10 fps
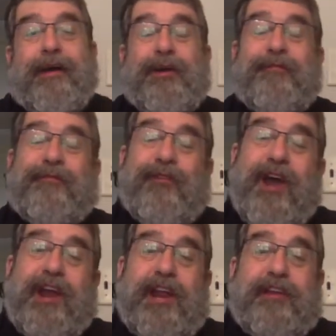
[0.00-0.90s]
Good
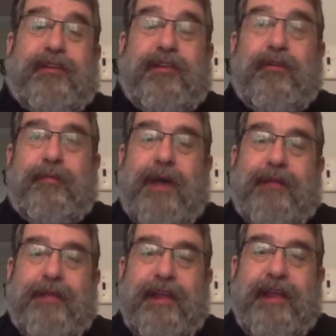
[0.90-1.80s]
Friday to you,
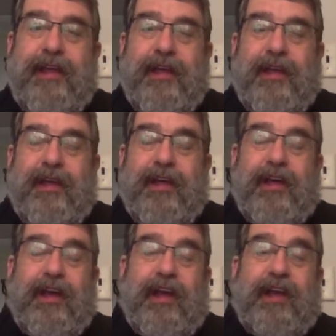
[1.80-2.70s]
Bethany.
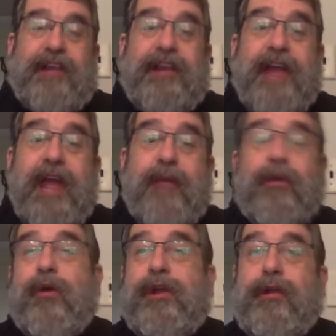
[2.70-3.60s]
Today
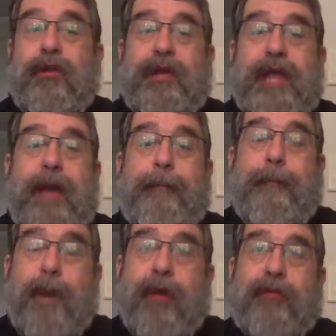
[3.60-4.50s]
we're going to look at
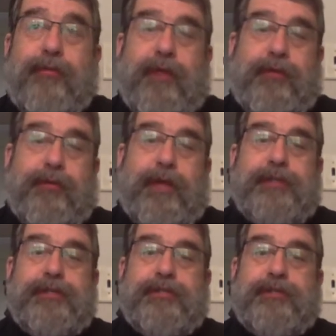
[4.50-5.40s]
Mark's
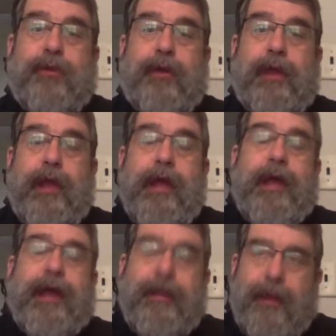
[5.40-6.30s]
resurrection story.
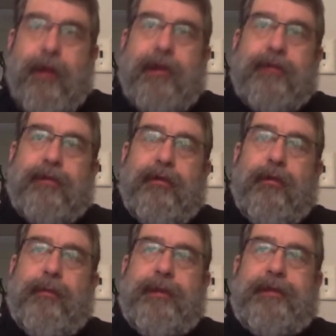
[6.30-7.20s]
And Mark is a
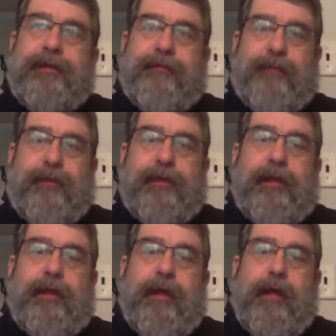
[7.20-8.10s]
little bit different.
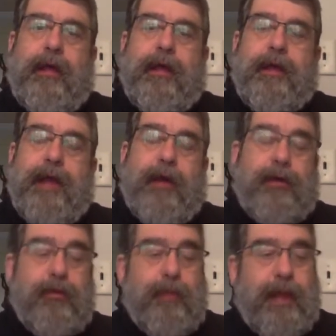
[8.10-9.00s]
Now,
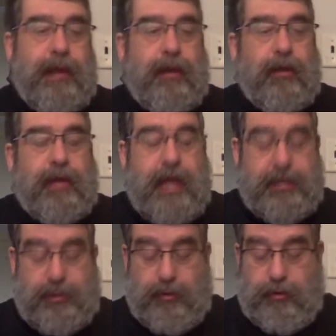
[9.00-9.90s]
you might look
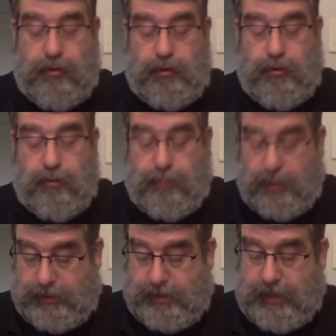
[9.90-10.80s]
at your
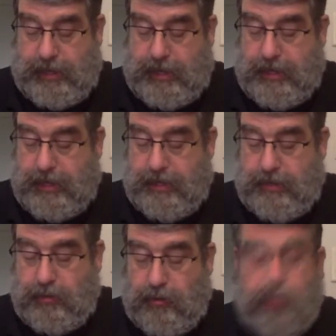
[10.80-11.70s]
book and
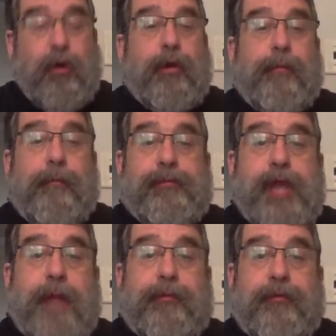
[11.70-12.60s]
look go to
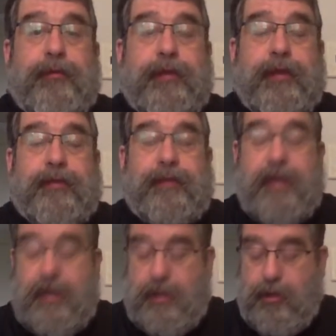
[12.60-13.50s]
chapter
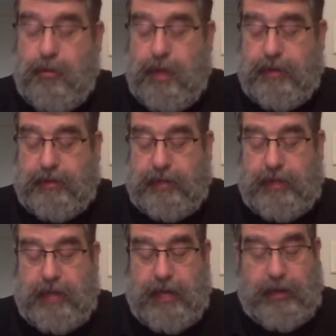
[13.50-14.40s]
16 and you might
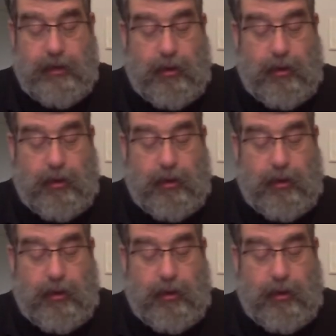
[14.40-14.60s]
see that,